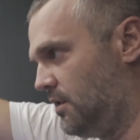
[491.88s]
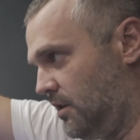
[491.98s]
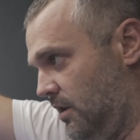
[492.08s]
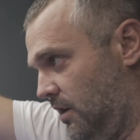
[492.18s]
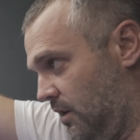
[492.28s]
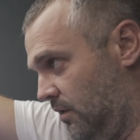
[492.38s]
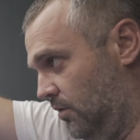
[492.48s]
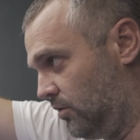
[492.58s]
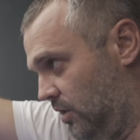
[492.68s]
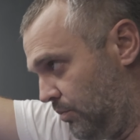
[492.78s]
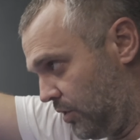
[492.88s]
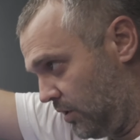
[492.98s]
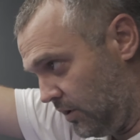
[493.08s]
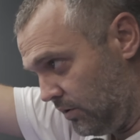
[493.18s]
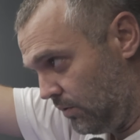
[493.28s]
And you
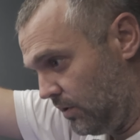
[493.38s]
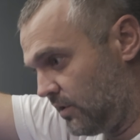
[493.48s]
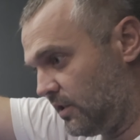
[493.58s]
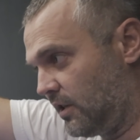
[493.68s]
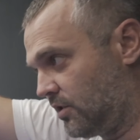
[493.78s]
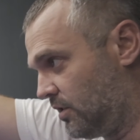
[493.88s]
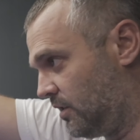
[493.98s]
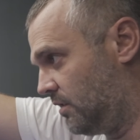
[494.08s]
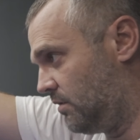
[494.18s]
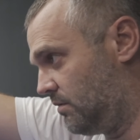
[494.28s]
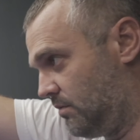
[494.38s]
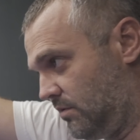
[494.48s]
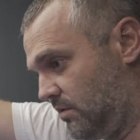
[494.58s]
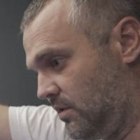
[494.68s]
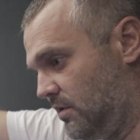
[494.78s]
typically do this actually,
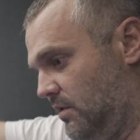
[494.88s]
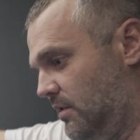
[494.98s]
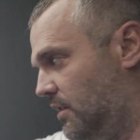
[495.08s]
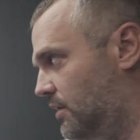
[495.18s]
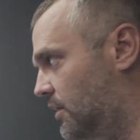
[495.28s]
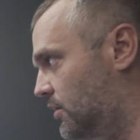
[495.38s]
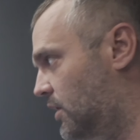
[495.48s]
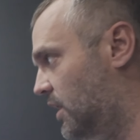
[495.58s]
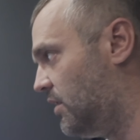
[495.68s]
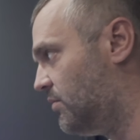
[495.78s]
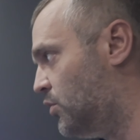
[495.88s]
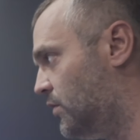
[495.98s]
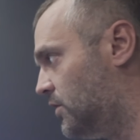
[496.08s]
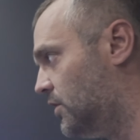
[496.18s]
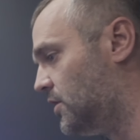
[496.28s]
and then you kind of move
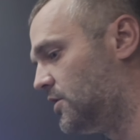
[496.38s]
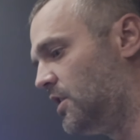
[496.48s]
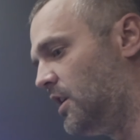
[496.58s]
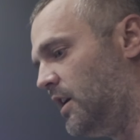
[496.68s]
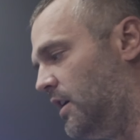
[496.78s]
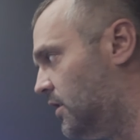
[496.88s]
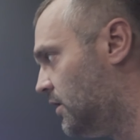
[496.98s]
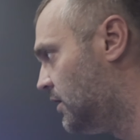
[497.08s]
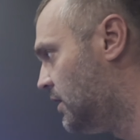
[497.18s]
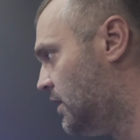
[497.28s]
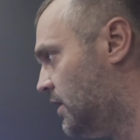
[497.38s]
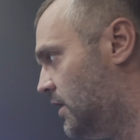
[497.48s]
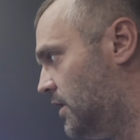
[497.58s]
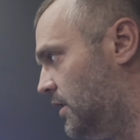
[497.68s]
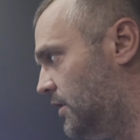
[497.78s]
it to the side,
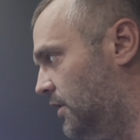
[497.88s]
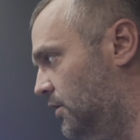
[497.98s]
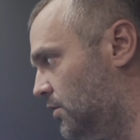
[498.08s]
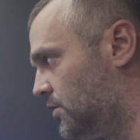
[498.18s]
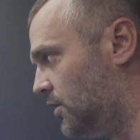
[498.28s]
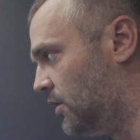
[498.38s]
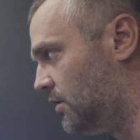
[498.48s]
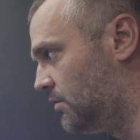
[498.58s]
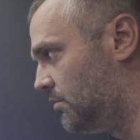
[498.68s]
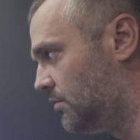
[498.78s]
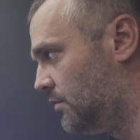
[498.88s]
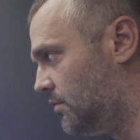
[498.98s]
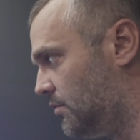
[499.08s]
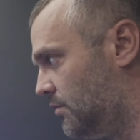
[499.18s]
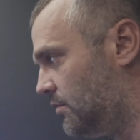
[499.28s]
and then you'll start
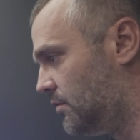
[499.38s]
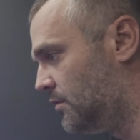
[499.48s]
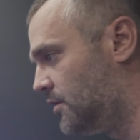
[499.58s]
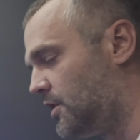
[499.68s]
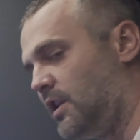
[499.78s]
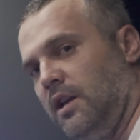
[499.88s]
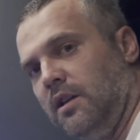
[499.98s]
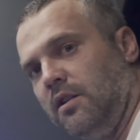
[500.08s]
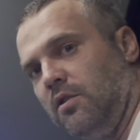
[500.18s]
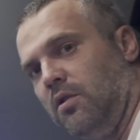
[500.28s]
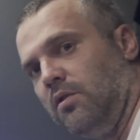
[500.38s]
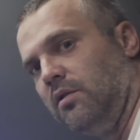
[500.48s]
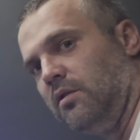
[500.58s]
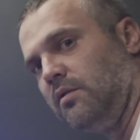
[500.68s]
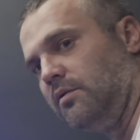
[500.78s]
scanning
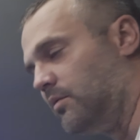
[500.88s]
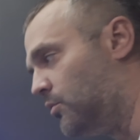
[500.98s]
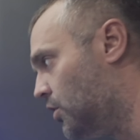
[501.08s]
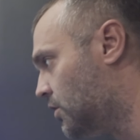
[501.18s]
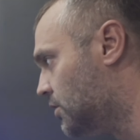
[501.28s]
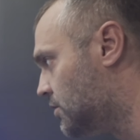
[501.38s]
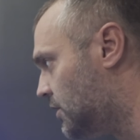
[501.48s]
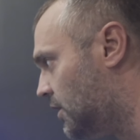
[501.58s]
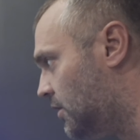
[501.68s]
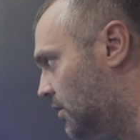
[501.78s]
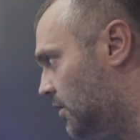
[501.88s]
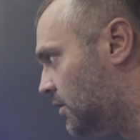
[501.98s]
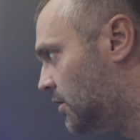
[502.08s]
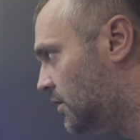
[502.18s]
all the markers that are